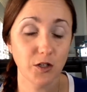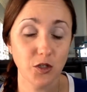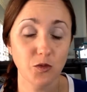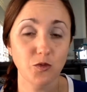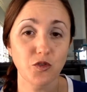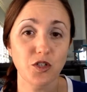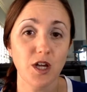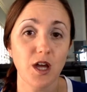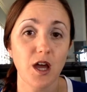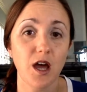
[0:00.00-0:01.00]
used.
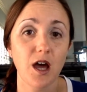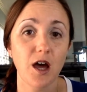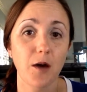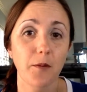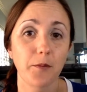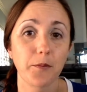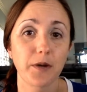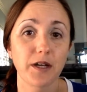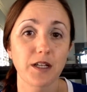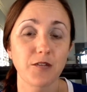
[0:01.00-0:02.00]

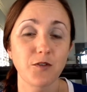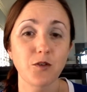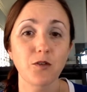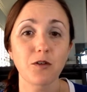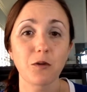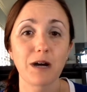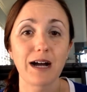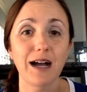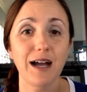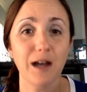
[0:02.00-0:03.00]
But if you don't know
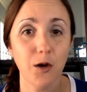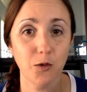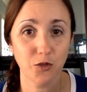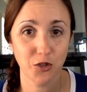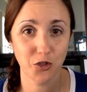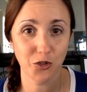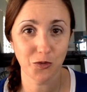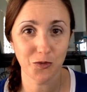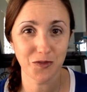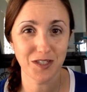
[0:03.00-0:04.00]
how to
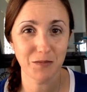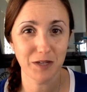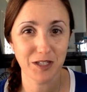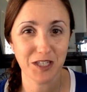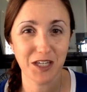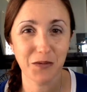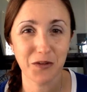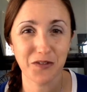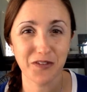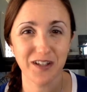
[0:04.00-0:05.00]
choose the best
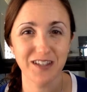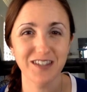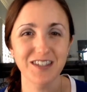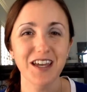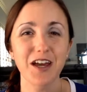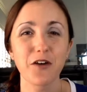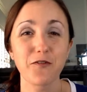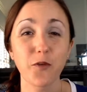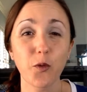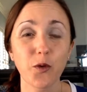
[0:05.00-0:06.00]
keyword phrase
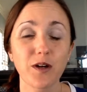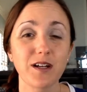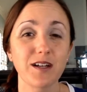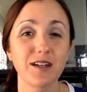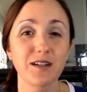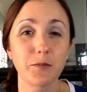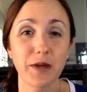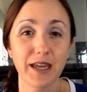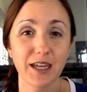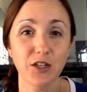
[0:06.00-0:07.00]
for a
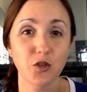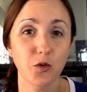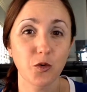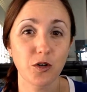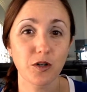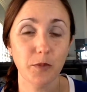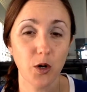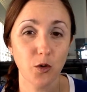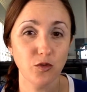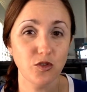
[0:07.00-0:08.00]
page or
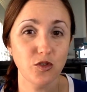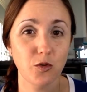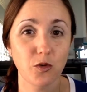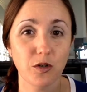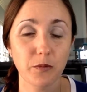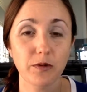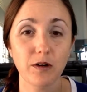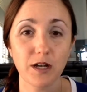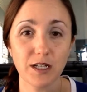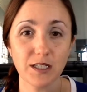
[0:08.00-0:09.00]
post or
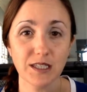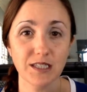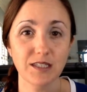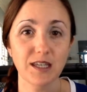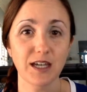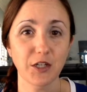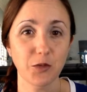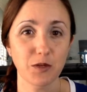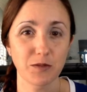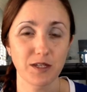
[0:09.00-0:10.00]
product listing on
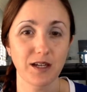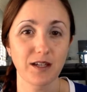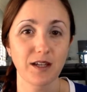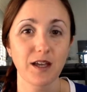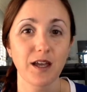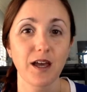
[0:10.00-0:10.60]
your website,